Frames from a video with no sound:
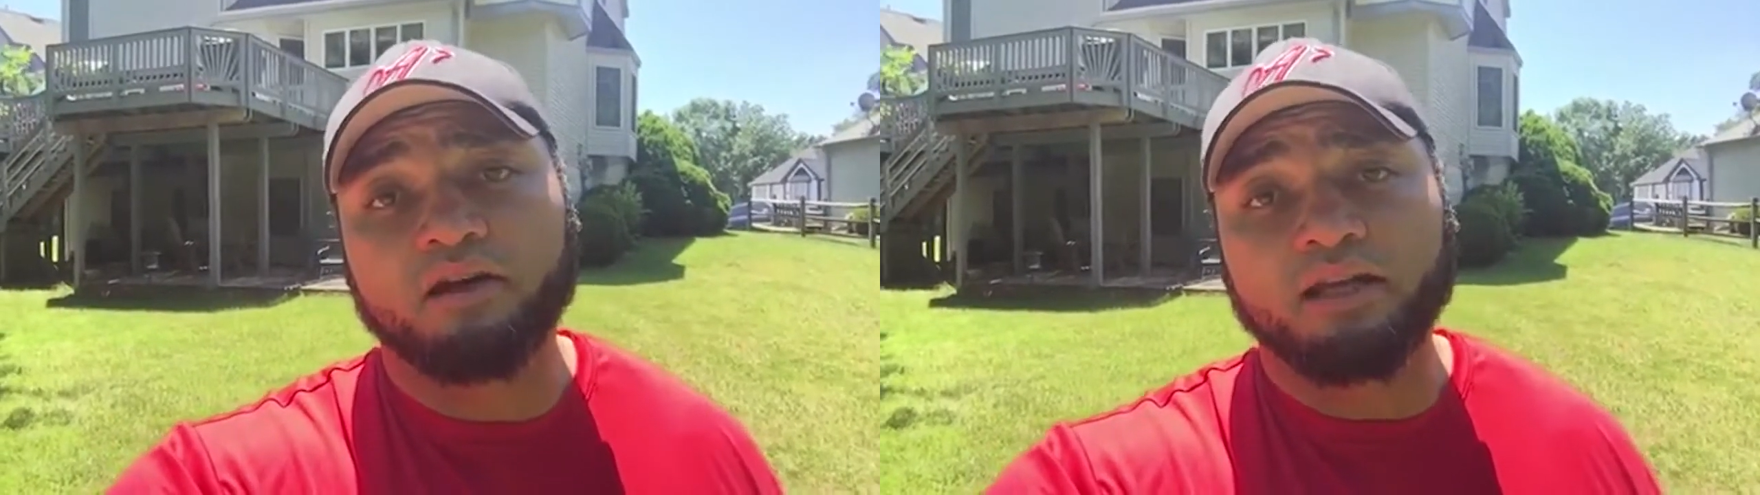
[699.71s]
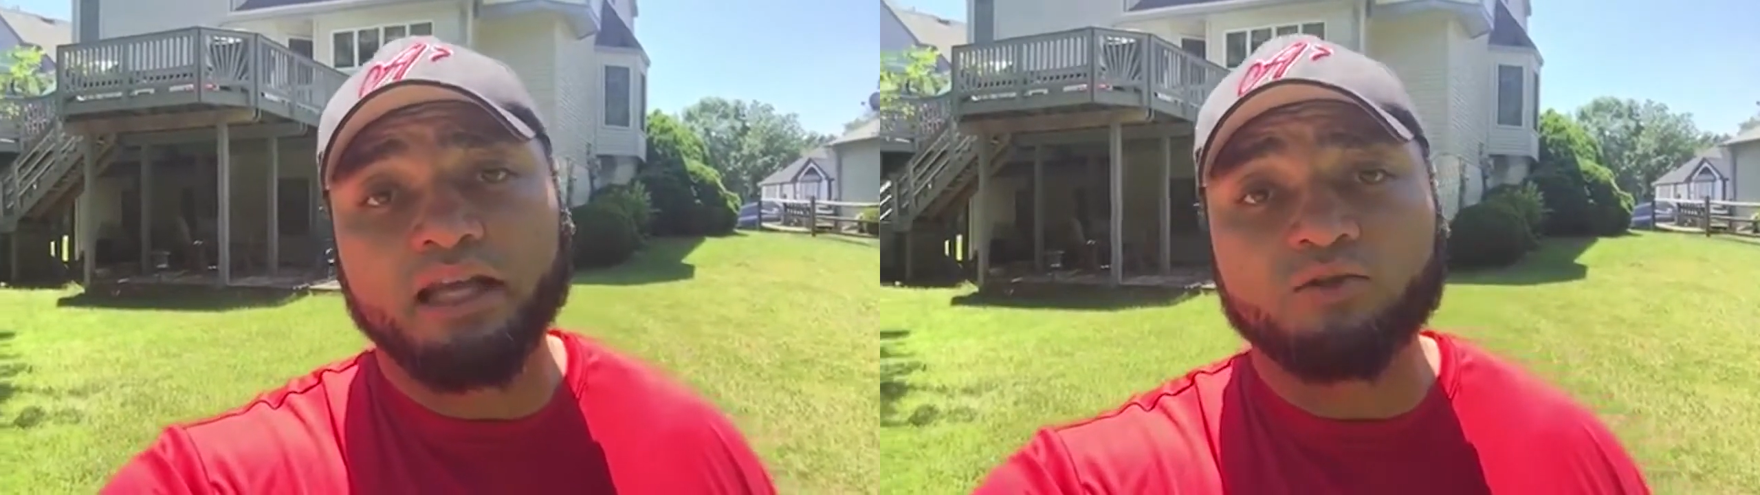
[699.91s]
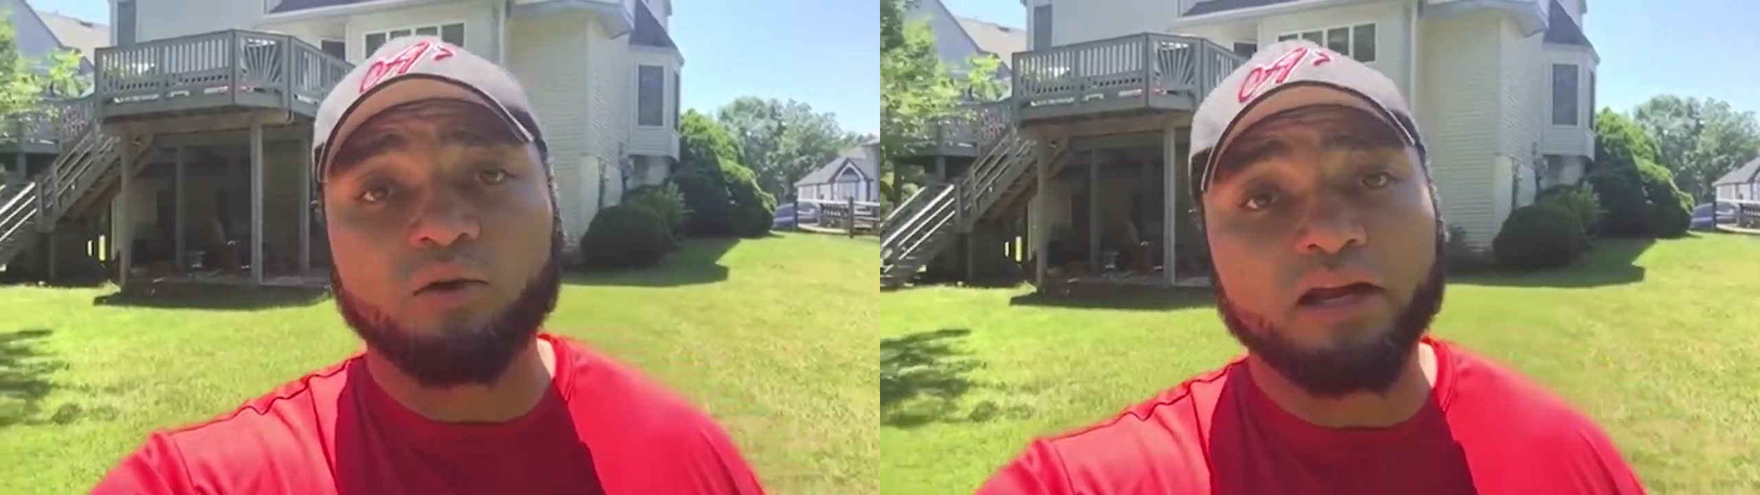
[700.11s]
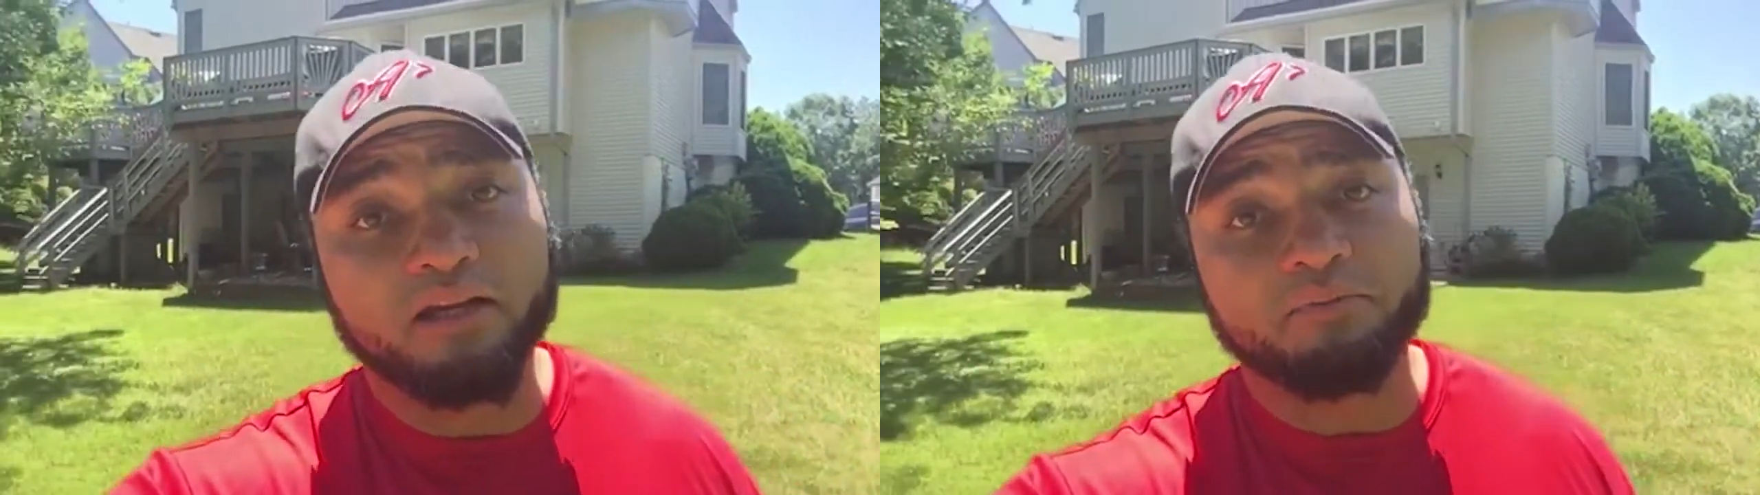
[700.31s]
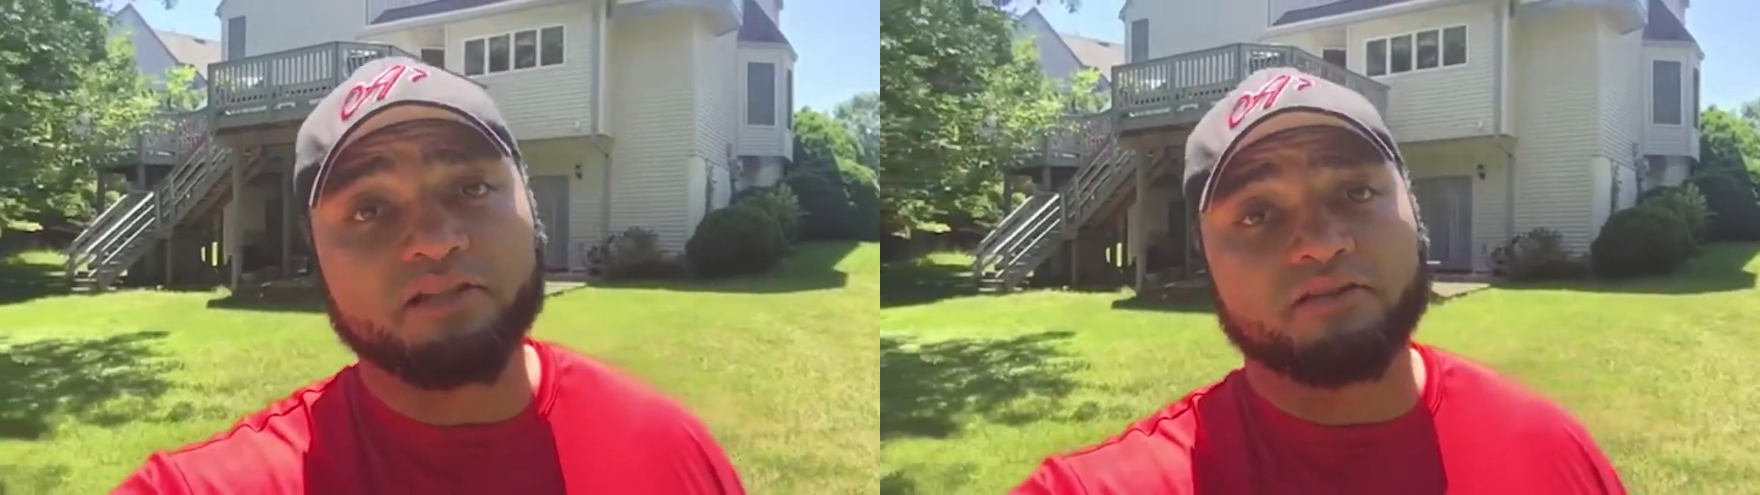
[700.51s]
And that's what I
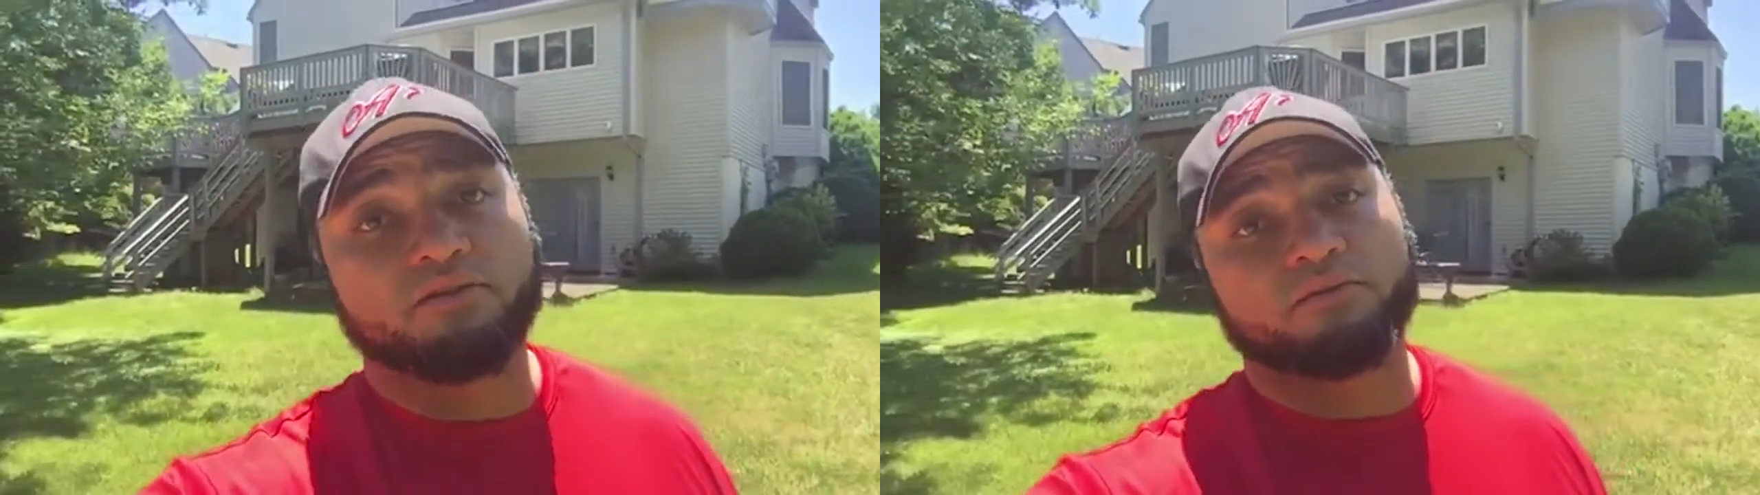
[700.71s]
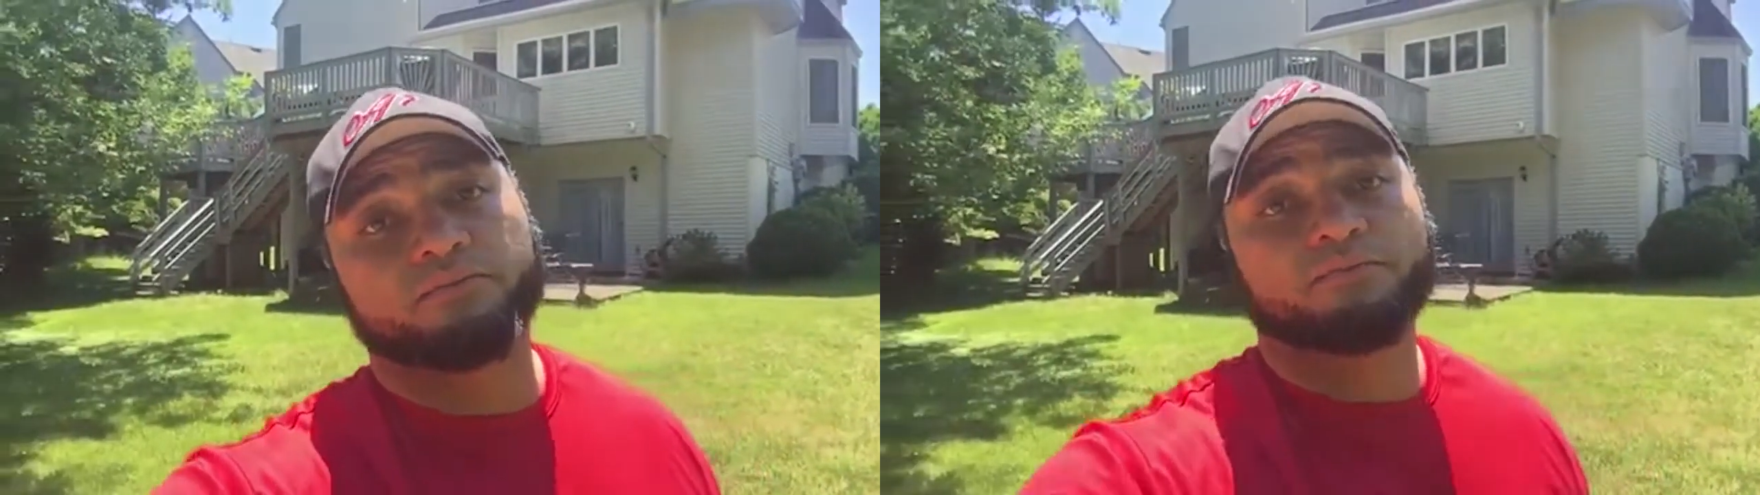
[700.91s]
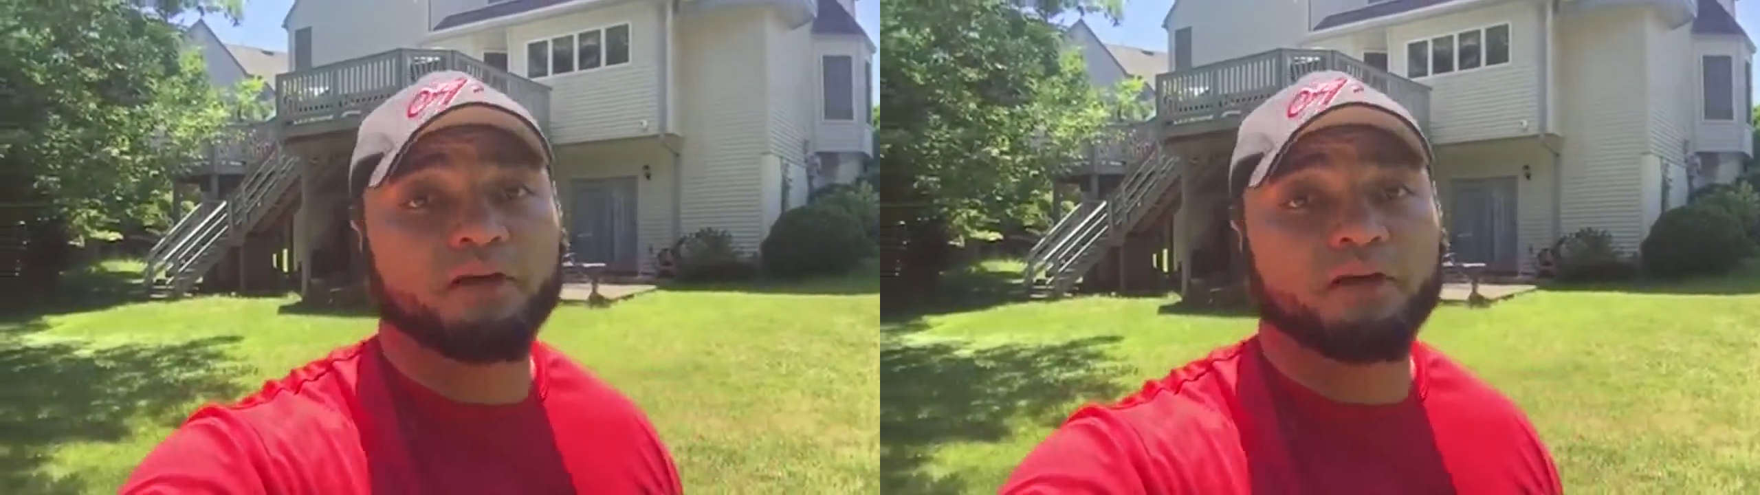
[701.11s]
commit to you.